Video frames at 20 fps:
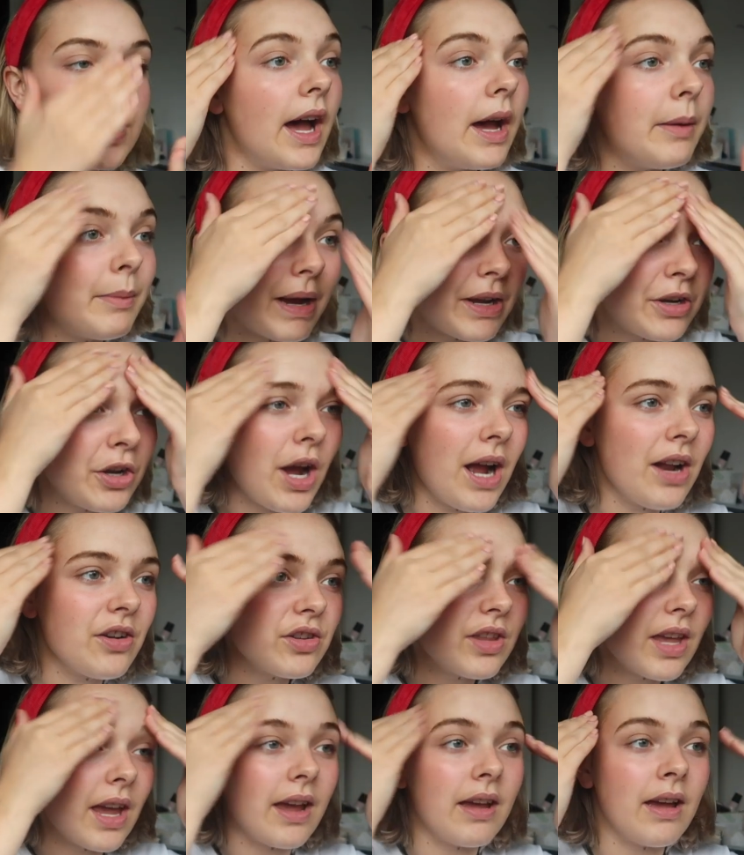Um, I don't
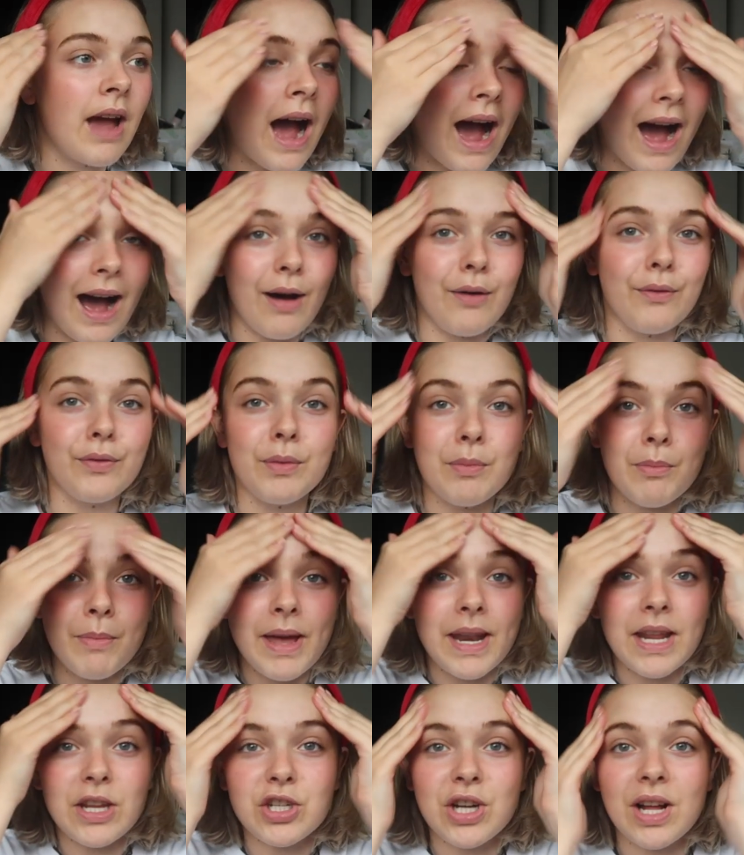actually have
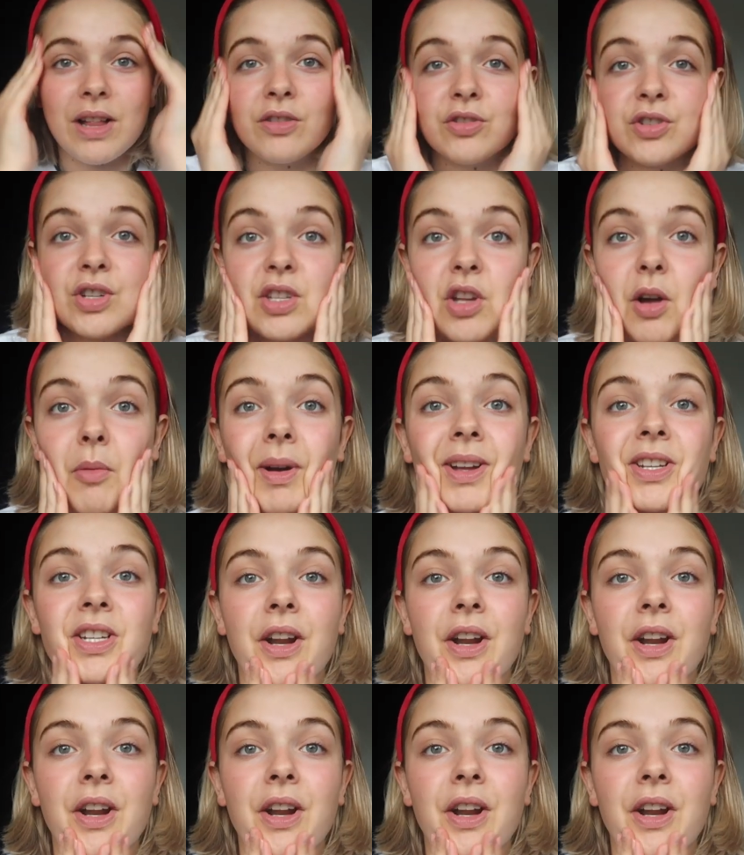many challenges on my